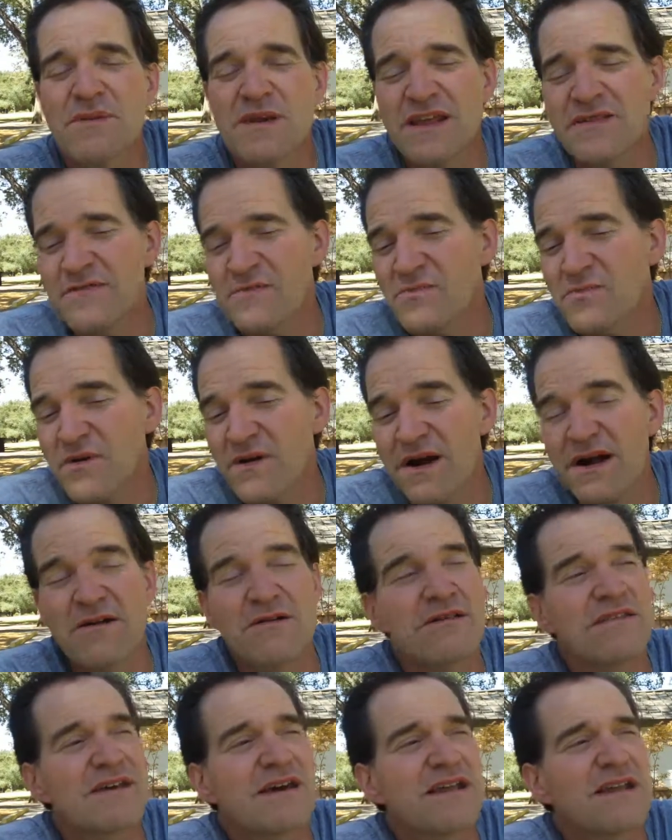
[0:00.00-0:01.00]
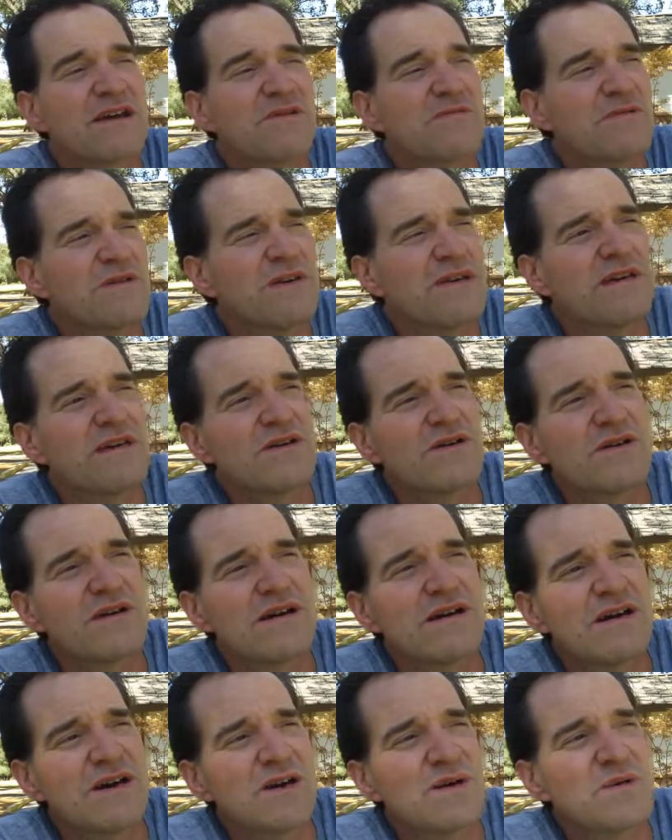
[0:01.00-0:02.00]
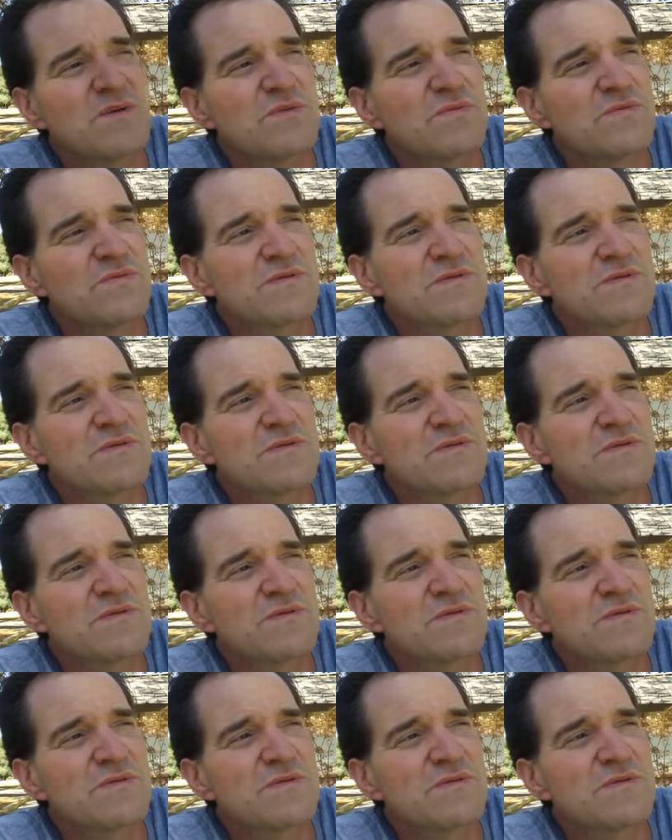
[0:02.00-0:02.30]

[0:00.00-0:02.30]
and even prior to that, I uh,